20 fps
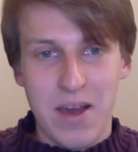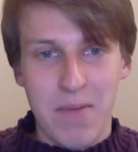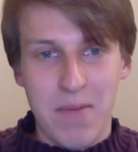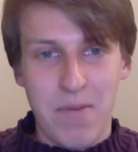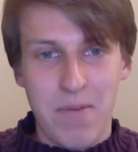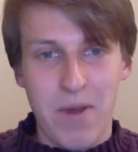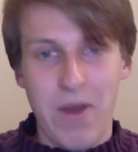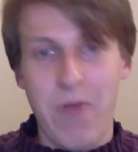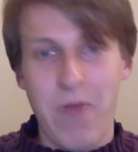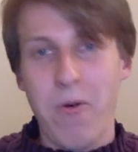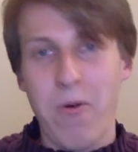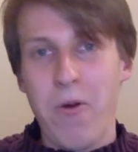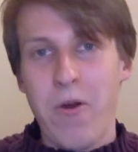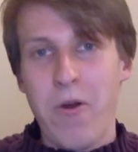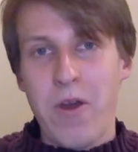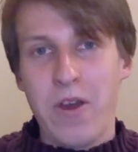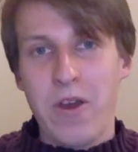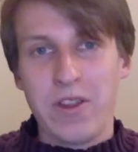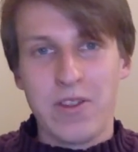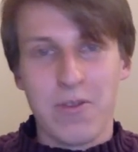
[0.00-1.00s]
But
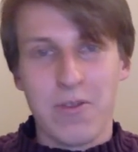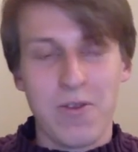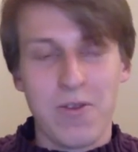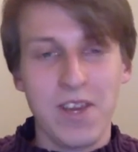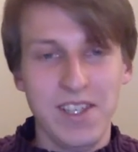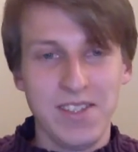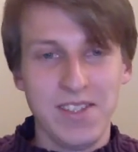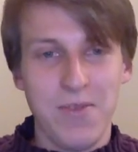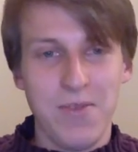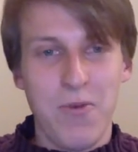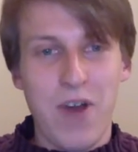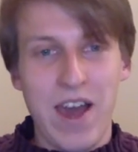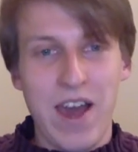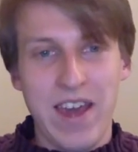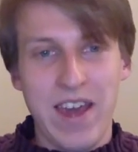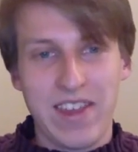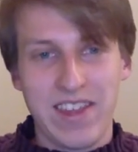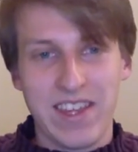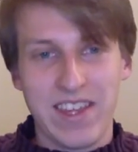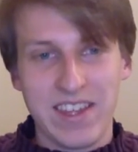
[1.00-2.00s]
the reason why
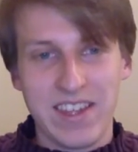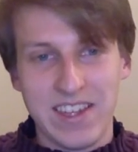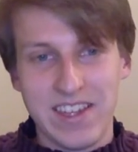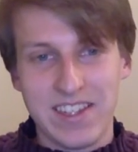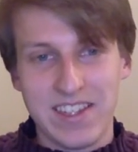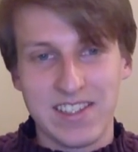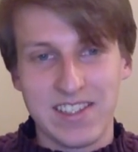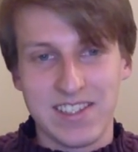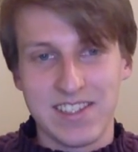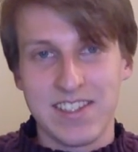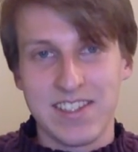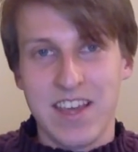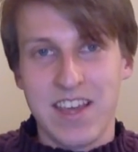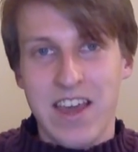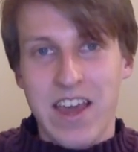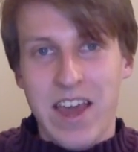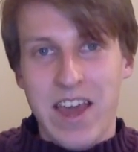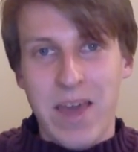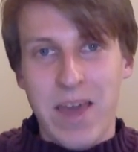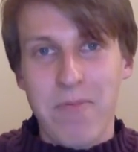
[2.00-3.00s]
I think that this is
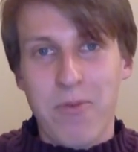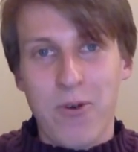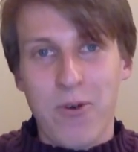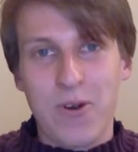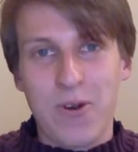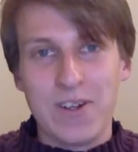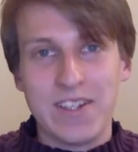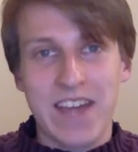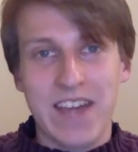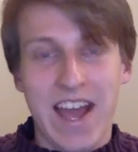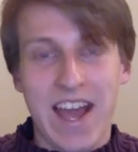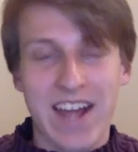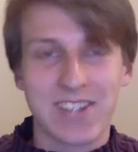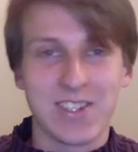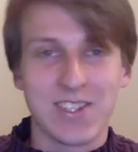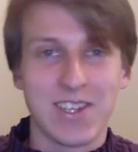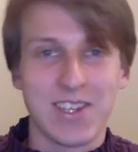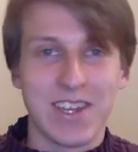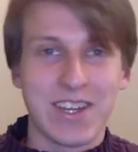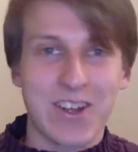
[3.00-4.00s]
important to
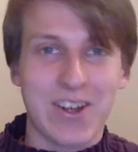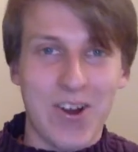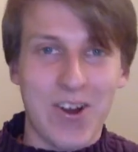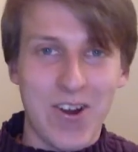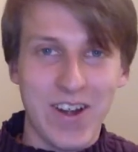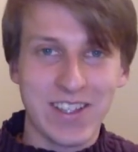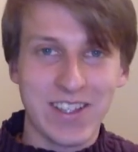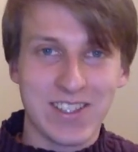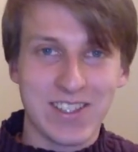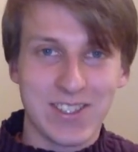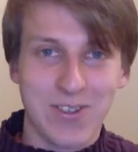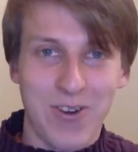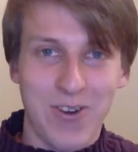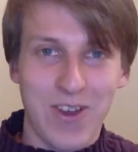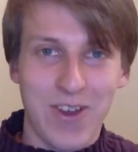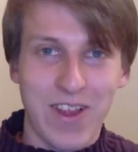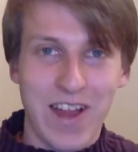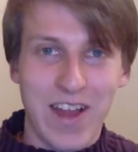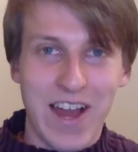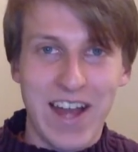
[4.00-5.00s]
actually the current
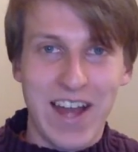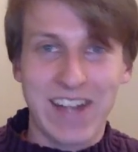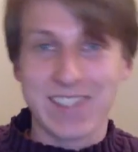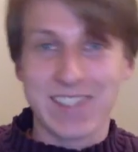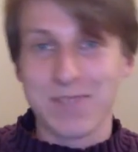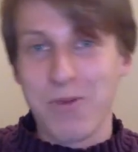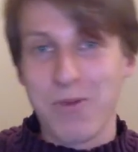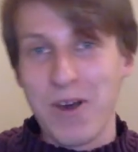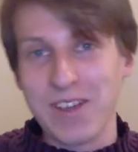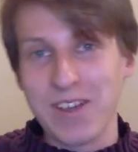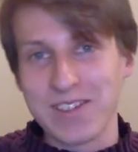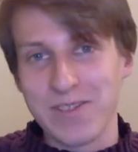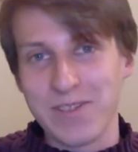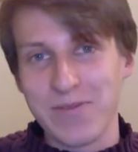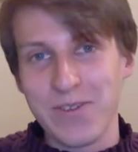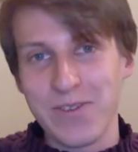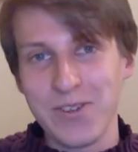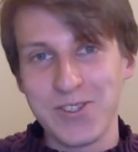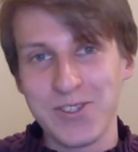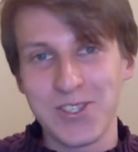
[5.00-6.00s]
storyline as well as the
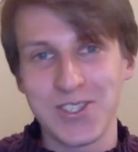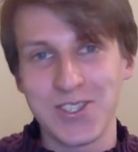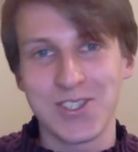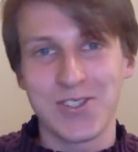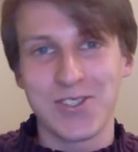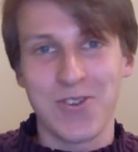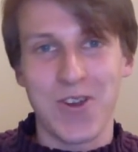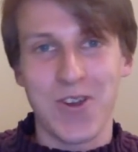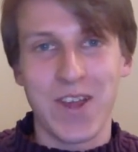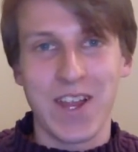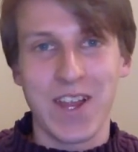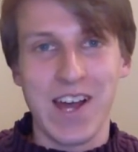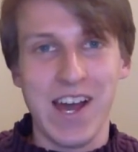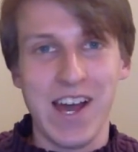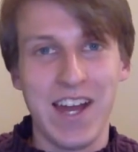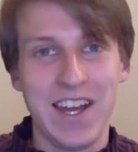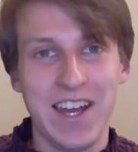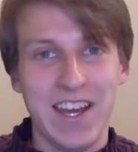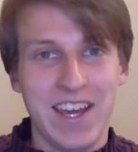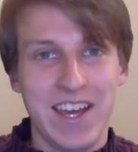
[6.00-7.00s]
future
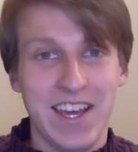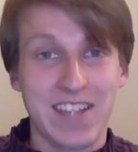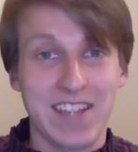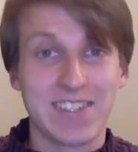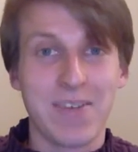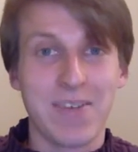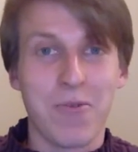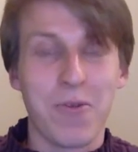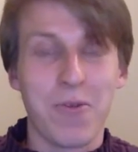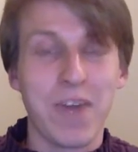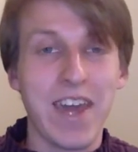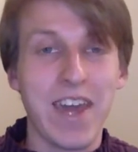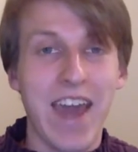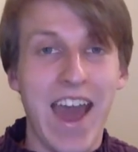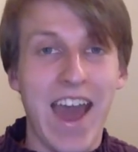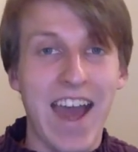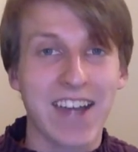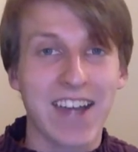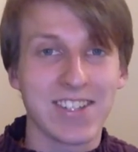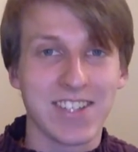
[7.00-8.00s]
storyline is that we
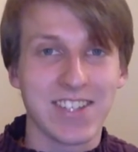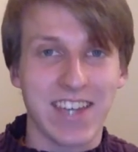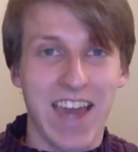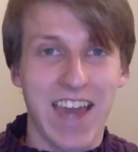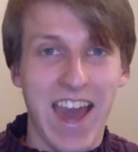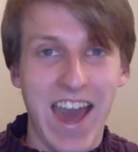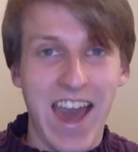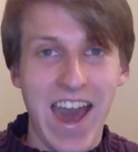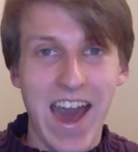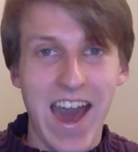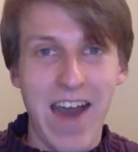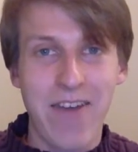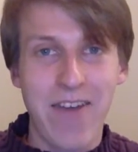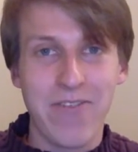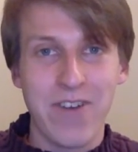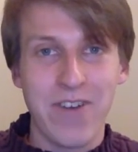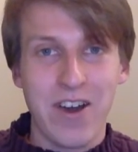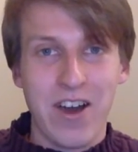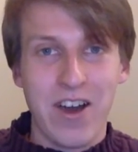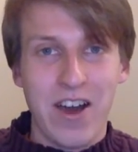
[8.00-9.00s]
actually have
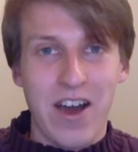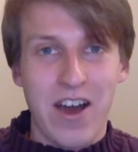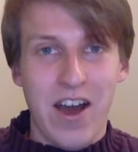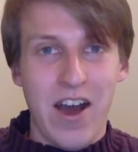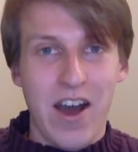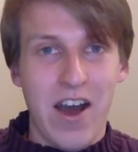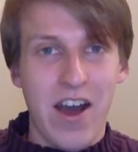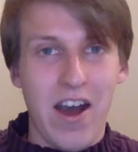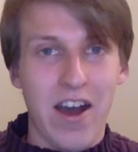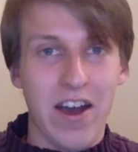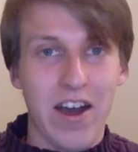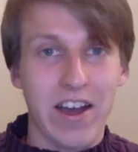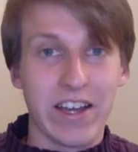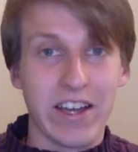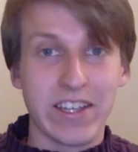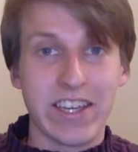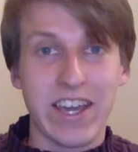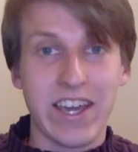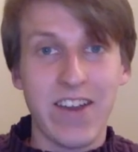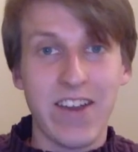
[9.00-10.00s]
a
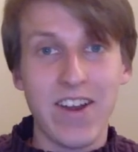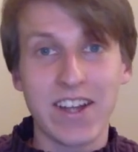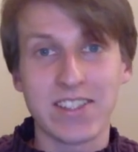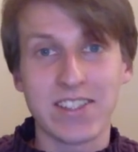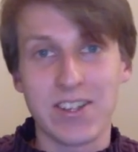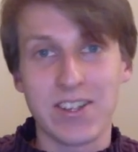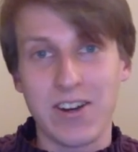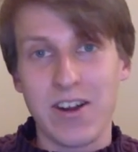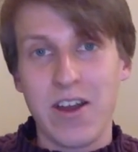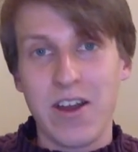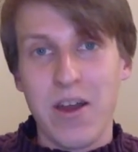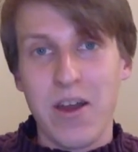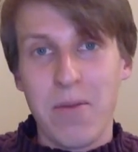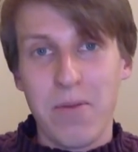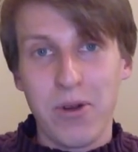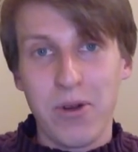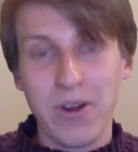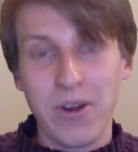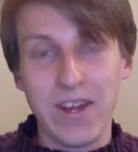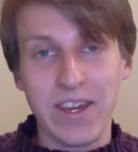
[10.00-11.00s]
character,
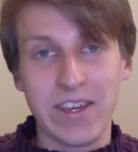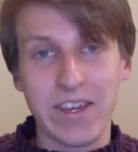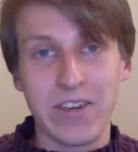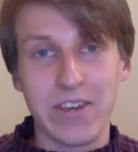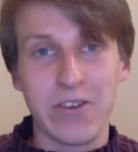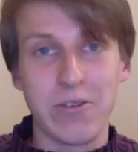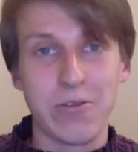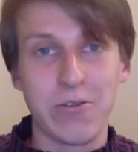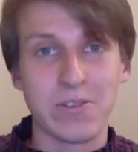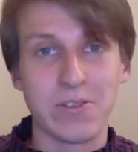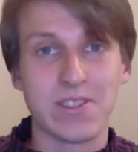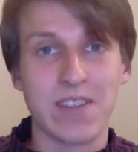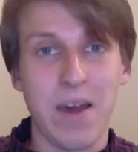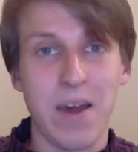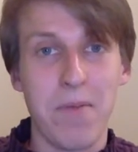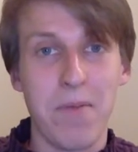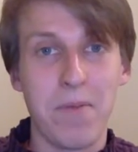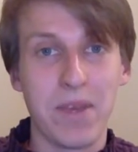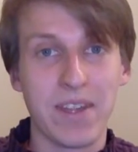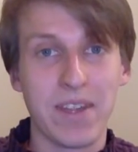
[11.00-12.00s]
Pudding, whose
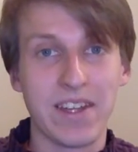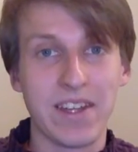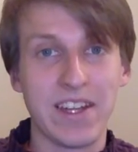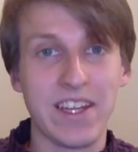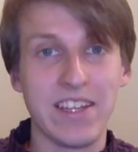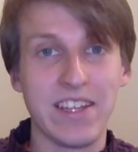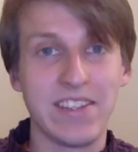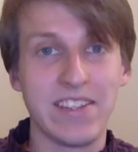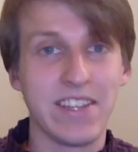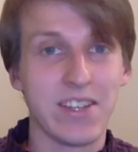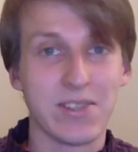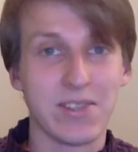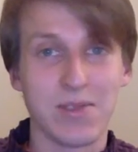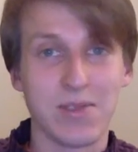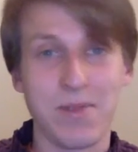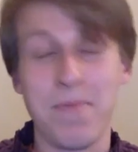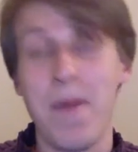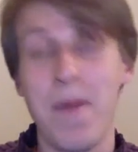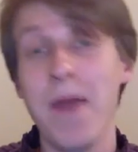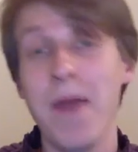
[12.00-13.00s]
ability deals
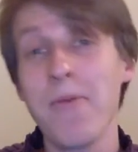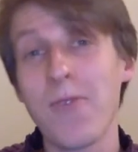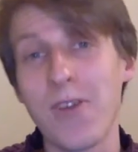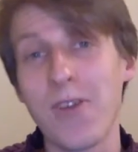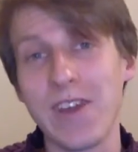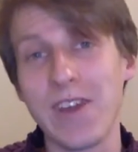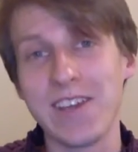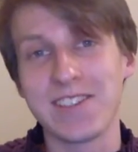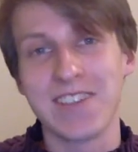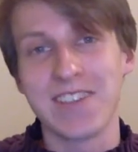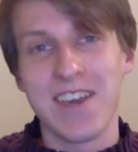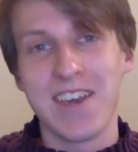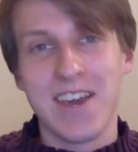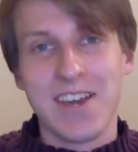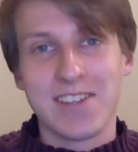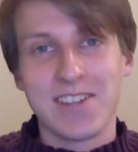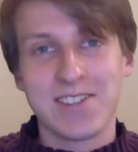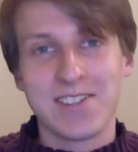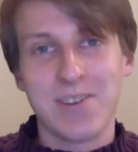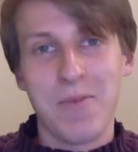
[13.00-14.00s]
with memories.
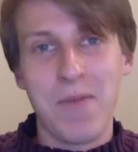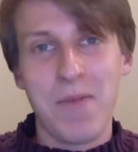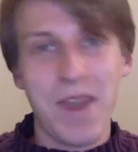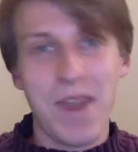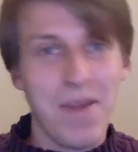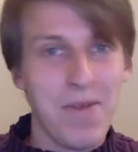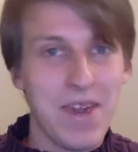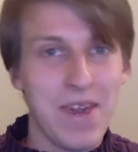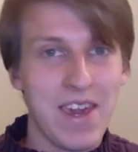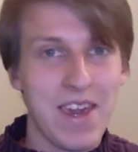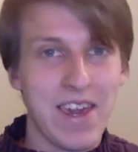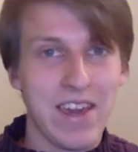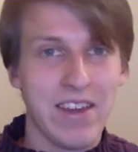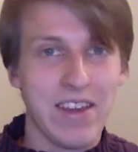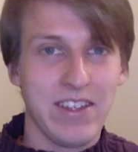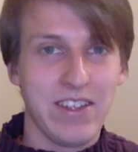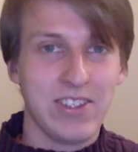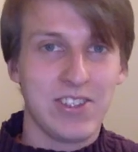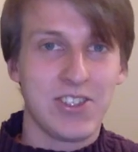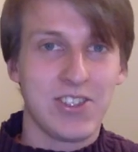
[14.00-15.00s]
So maybe
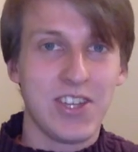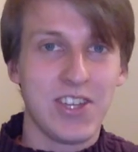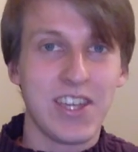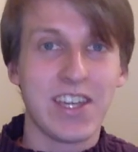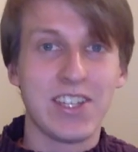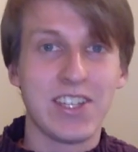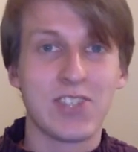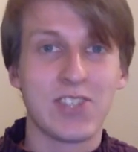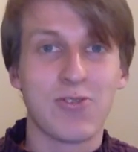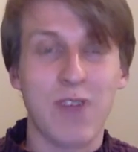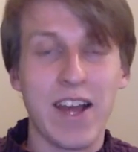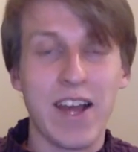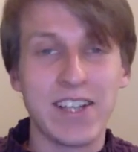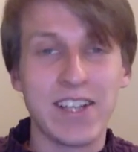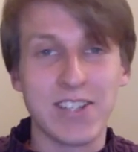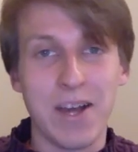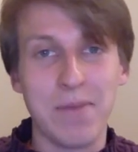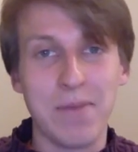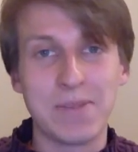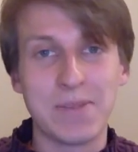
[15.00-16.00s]
she can dredge
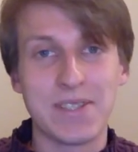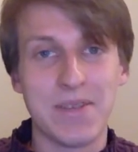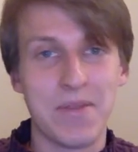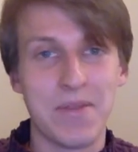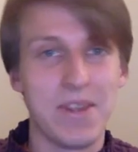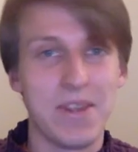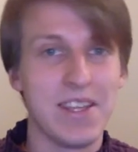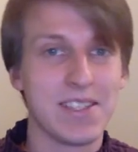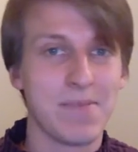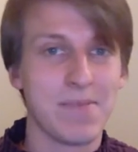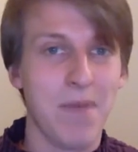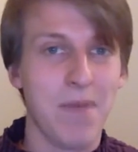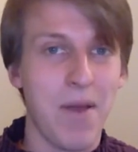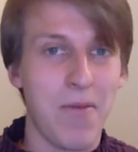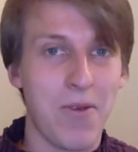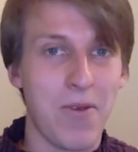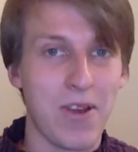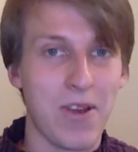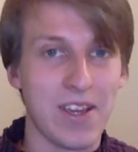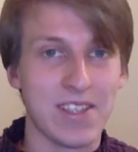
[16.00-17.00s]
up some of these
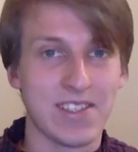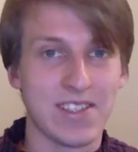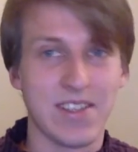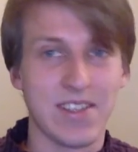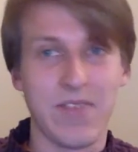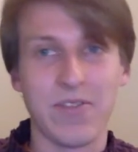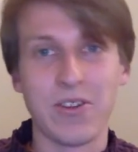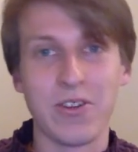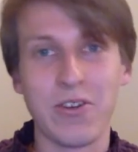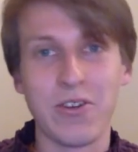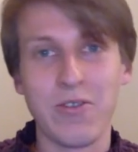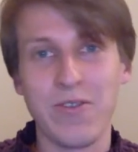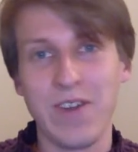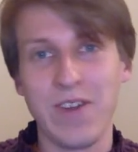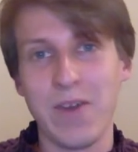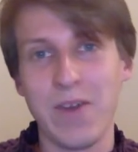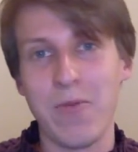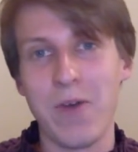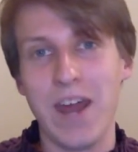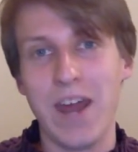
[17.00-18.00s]
memories of Luffy
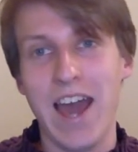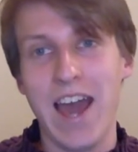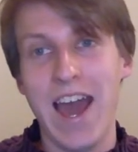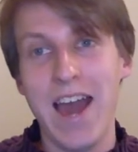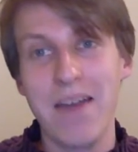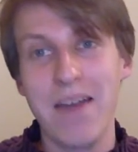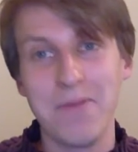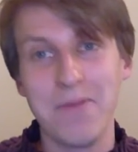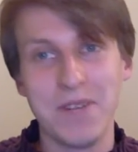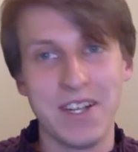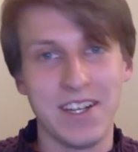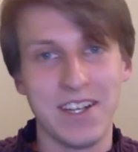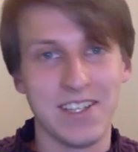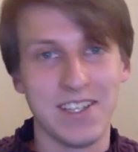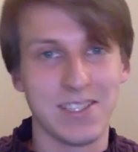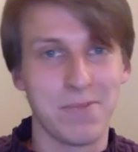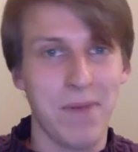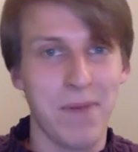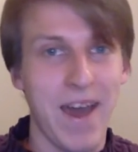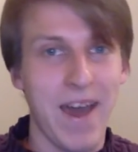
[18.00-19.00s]
and what happened in
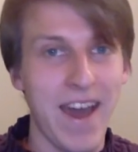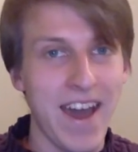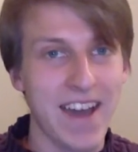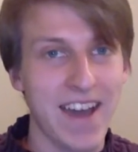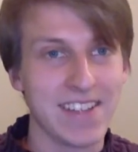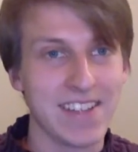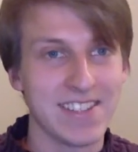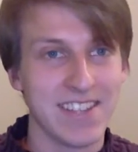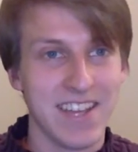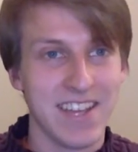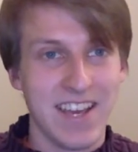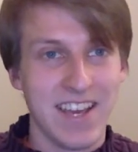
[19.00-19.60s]
his past.